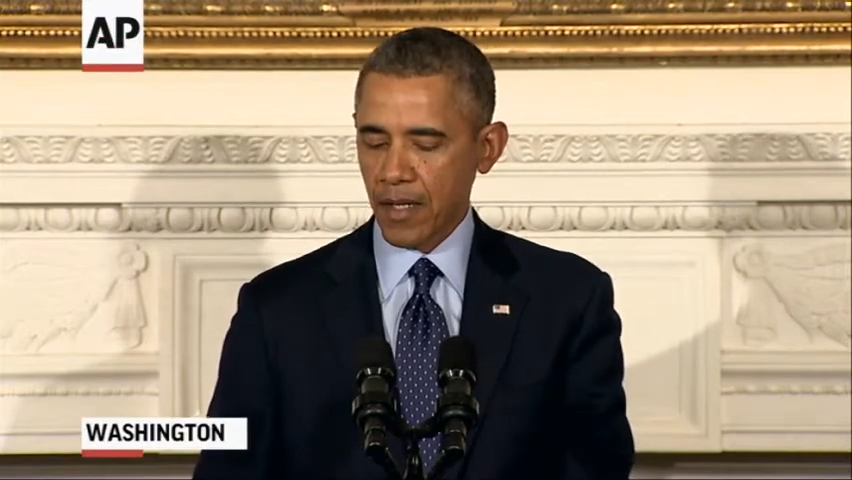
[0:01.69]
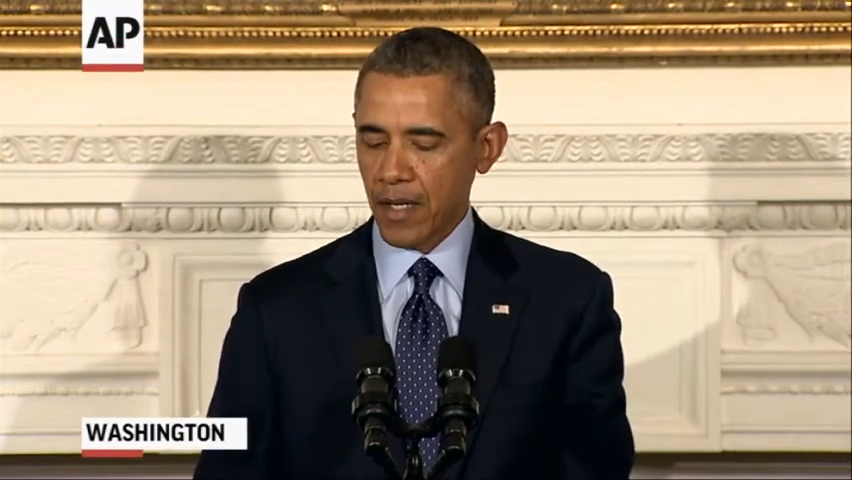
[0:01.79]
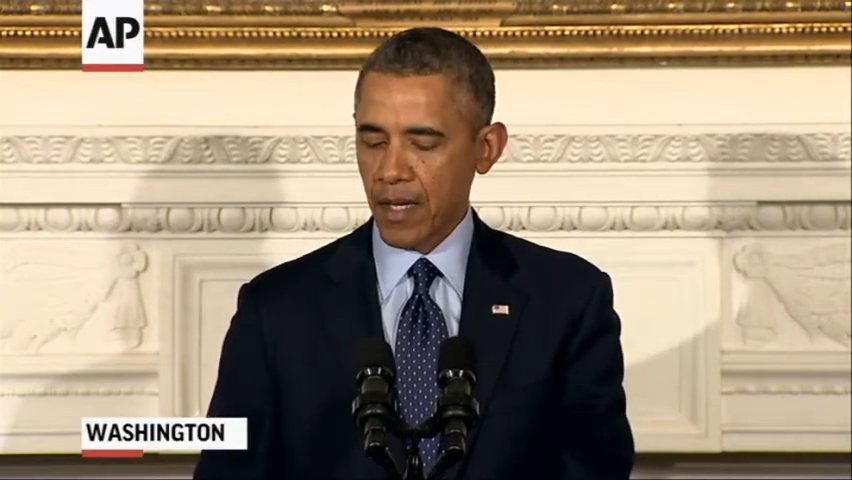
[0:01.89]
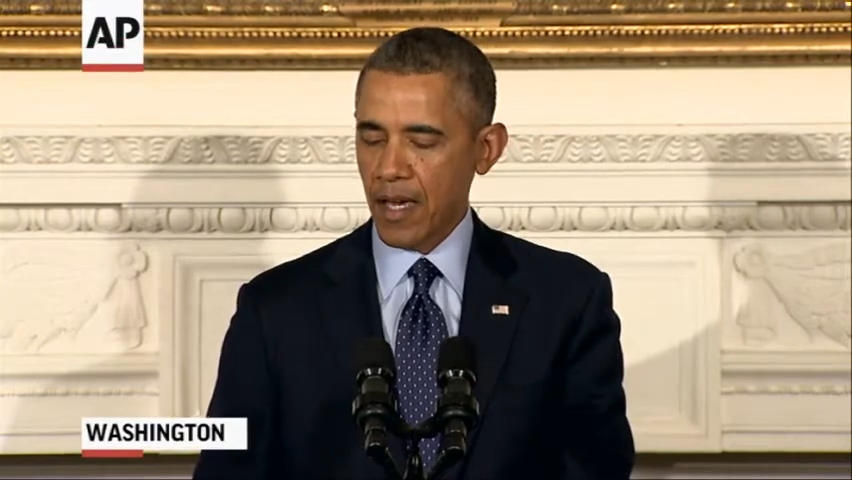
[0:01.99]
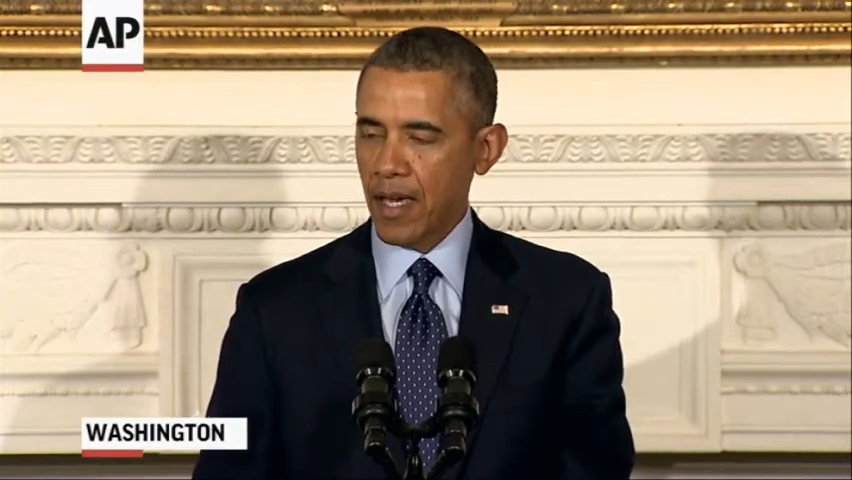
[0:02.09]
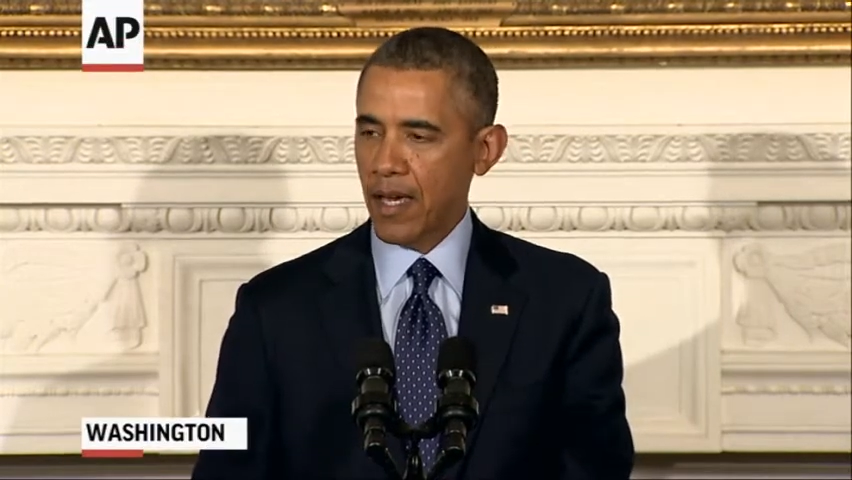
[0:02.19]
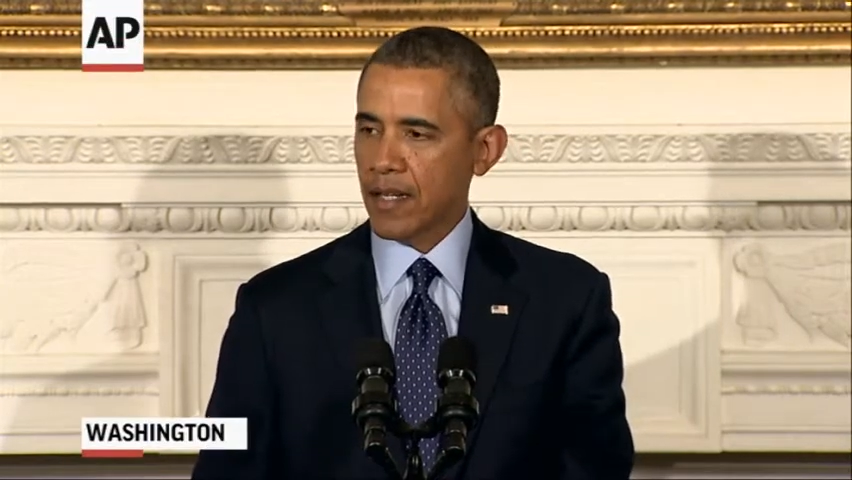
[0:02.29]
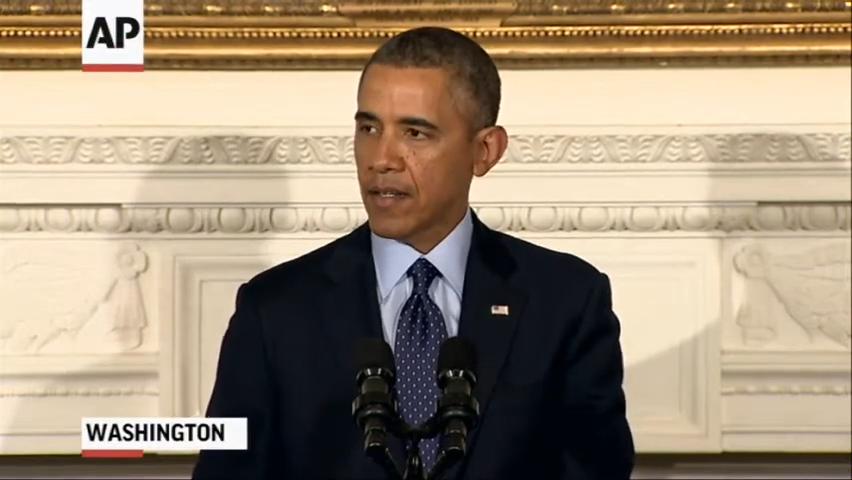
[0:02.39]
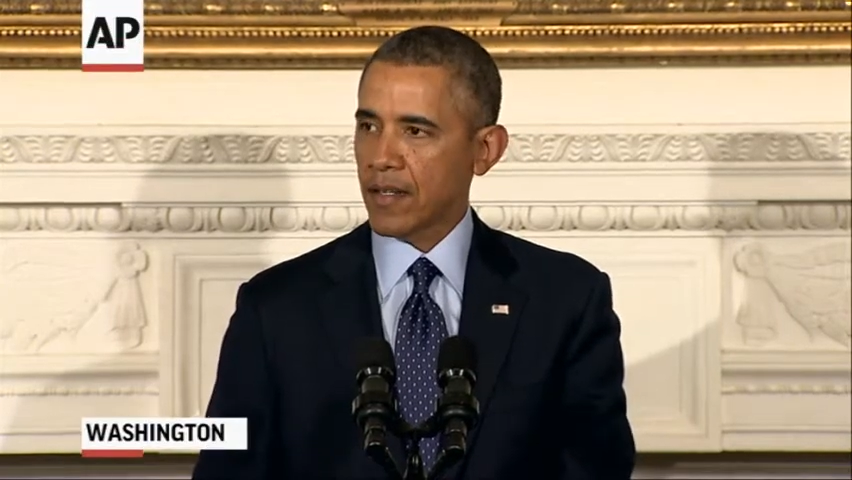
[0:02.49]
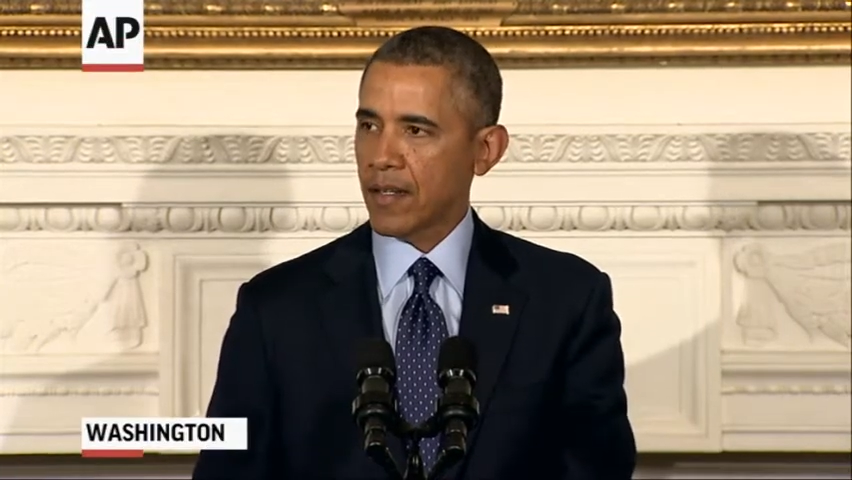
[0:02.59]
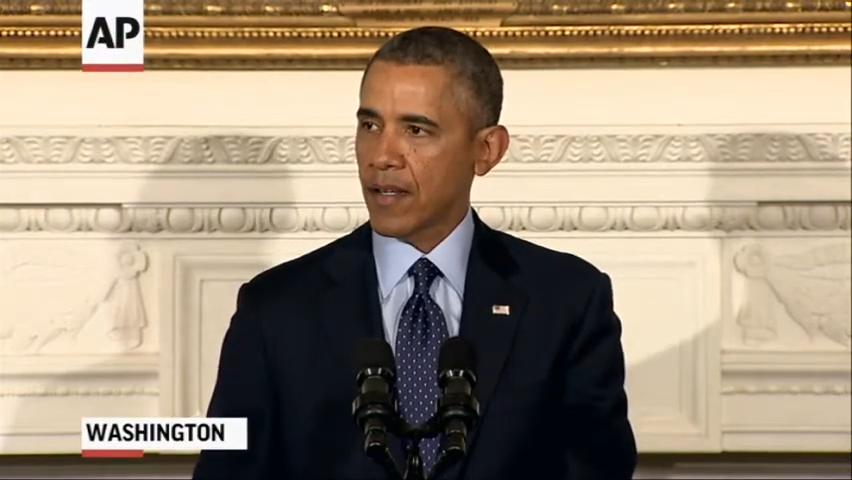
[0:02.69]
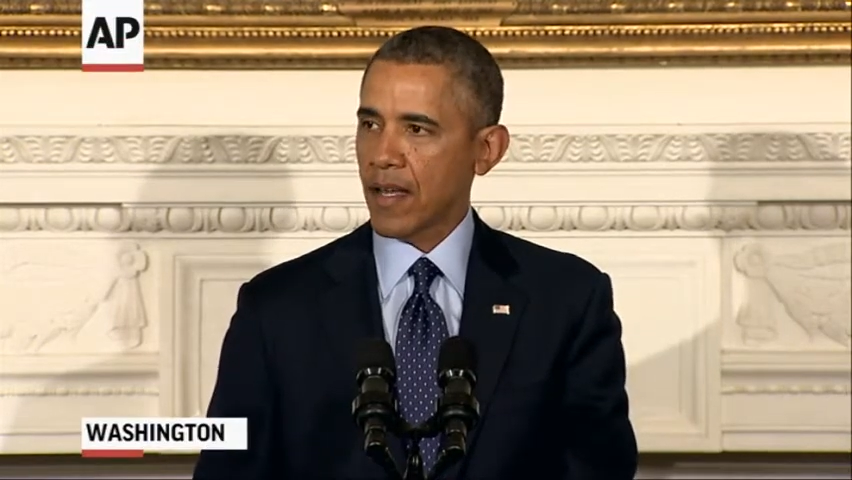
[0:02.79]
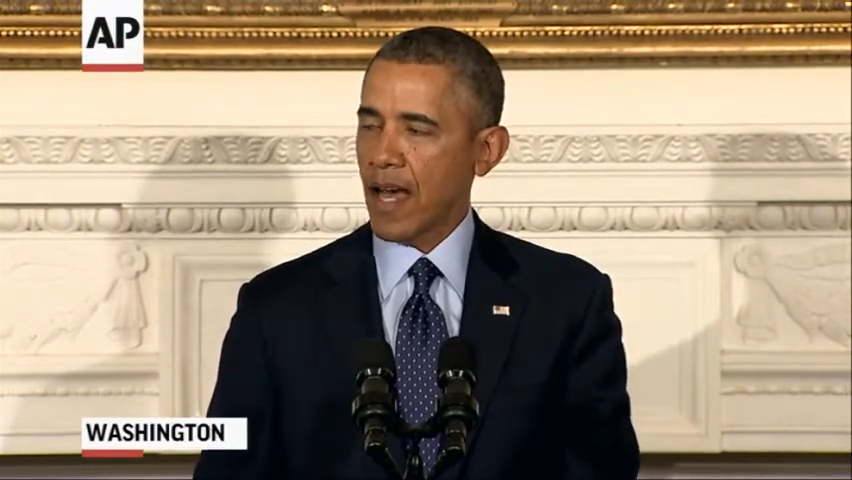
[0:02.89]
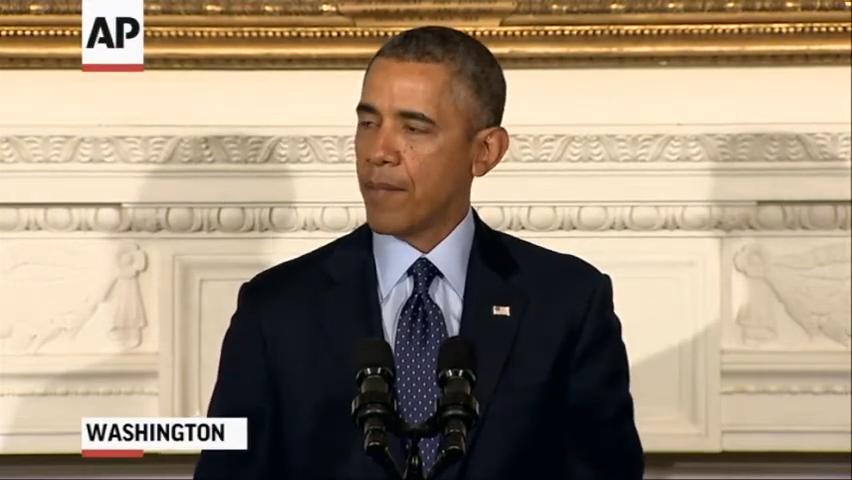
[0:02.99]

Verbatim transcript: uh, and uh,